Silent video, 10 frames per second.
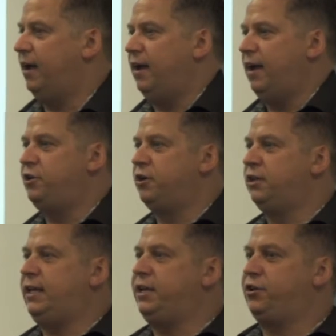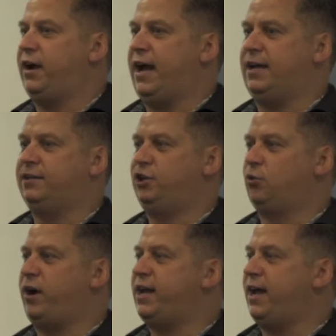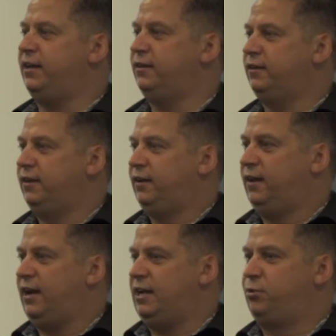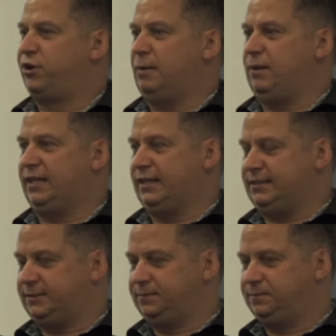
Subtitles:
And you're going to take your hand, your right hand, and put it up like this.